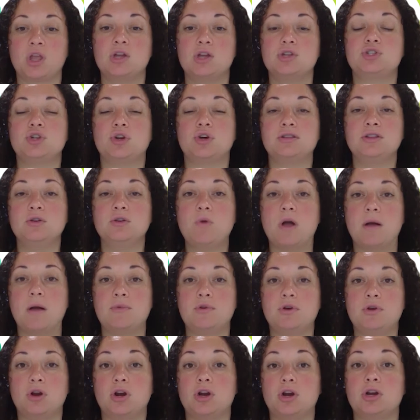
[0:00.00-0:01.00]
During the
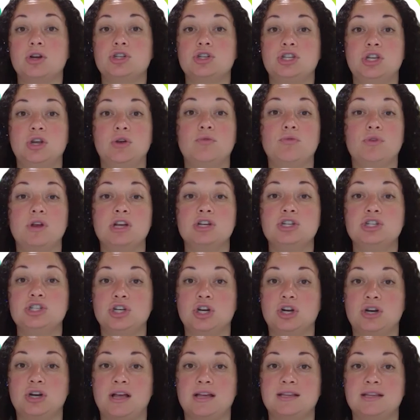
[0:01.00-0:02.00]
webinar, she
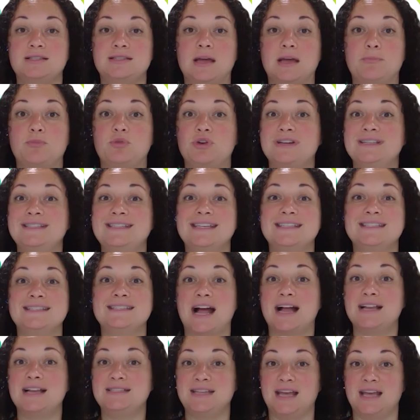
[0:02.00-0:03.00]
reassured us that print is
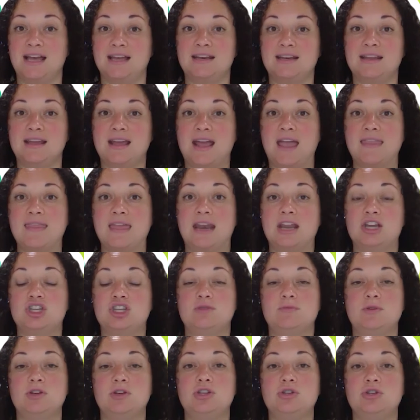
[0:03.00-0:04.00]
not dead and that it
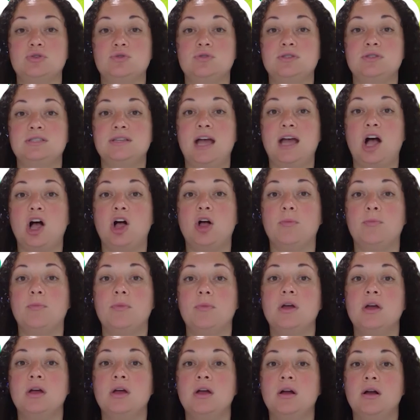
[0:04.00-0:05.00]
should be used to help
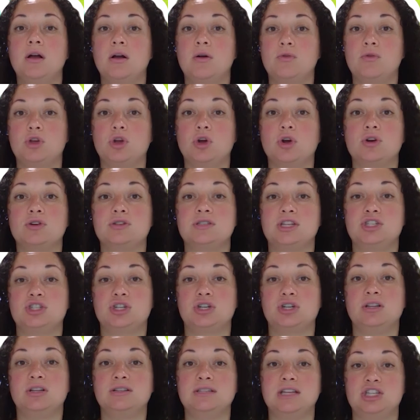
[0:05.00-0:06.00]
your
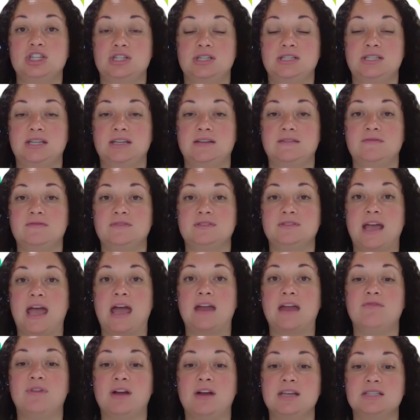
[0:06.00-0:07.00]
digital initiatives
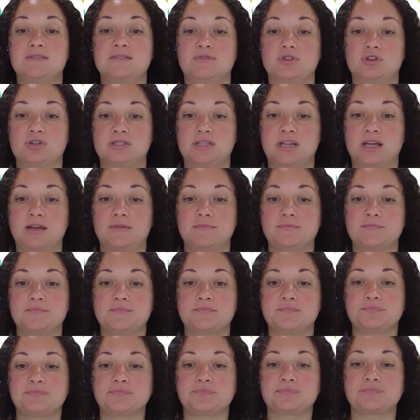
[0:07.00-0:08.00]
and vice versa.
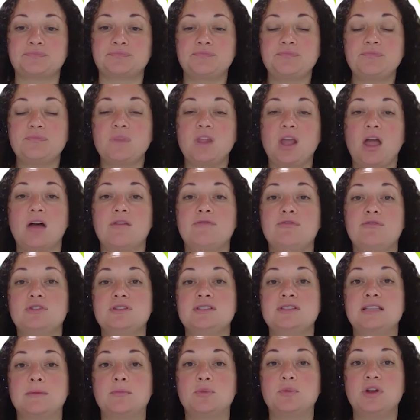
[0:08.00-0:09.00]
For a
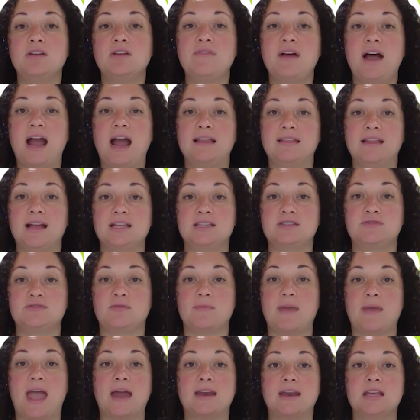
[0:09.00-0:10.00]
summary of highlights
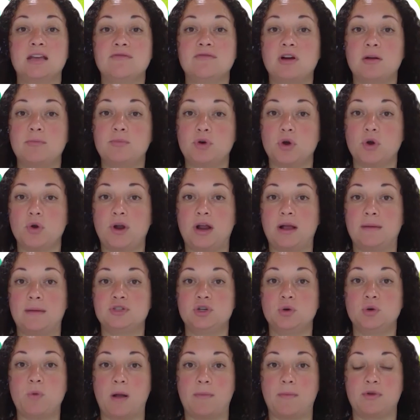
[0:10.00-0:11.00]
from any of our programs
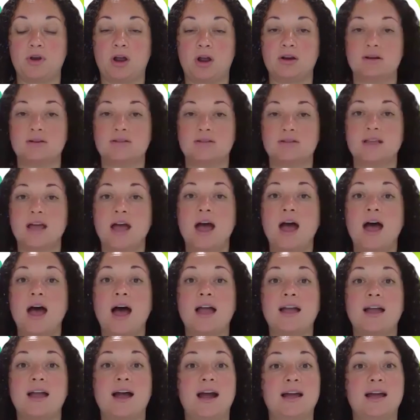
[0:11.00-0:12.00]
or webinars,
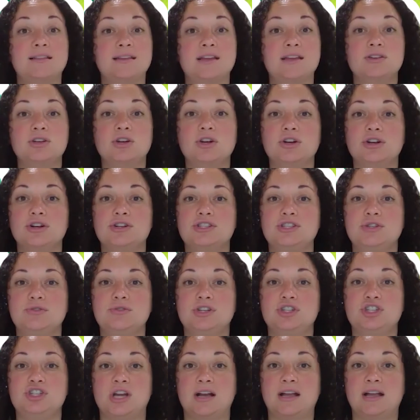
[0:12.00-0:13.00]
I highly encourage you
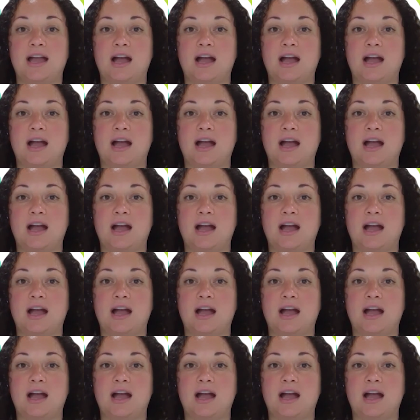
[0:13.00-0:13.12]
to check